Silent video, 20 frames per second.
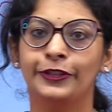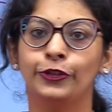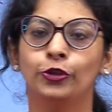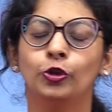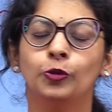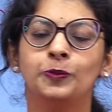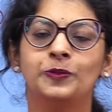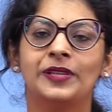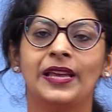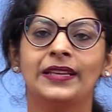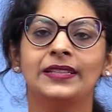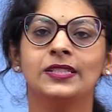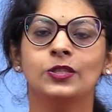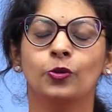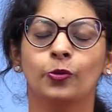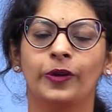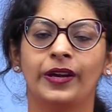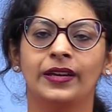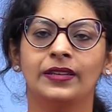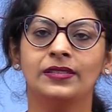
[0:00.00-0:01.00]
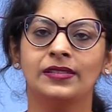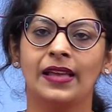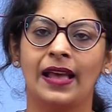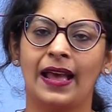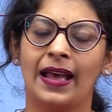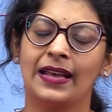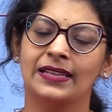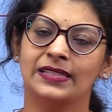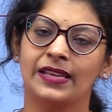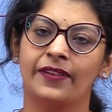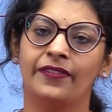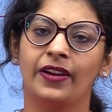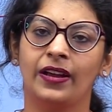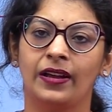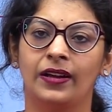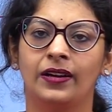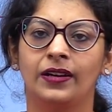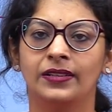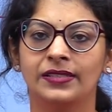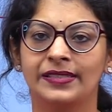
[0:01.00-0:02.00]
cubes and squares. As I
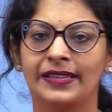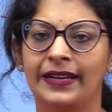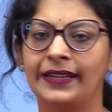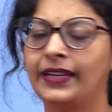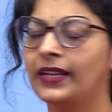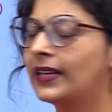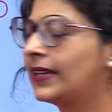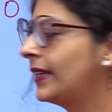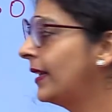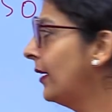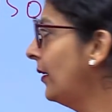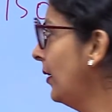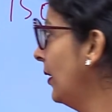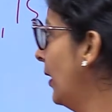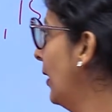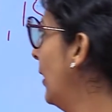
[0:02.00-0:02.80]
have said earlier,